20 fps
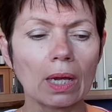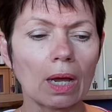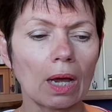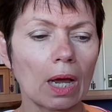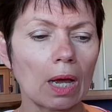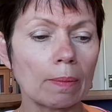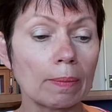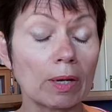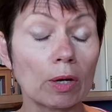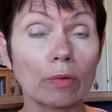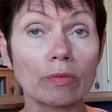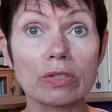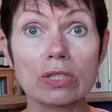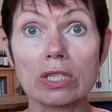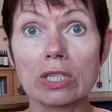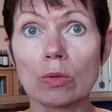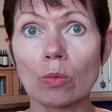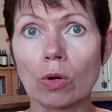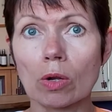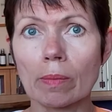I mean,
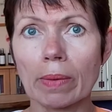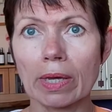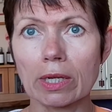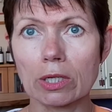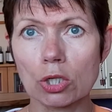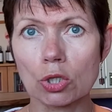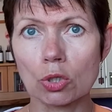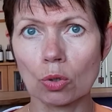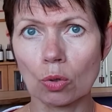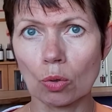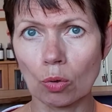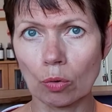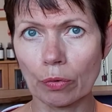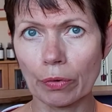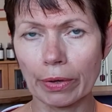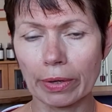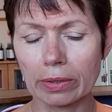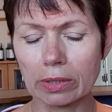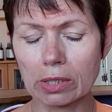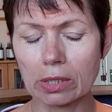obviously you want to make sure
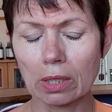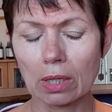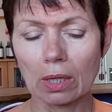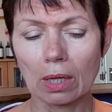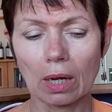that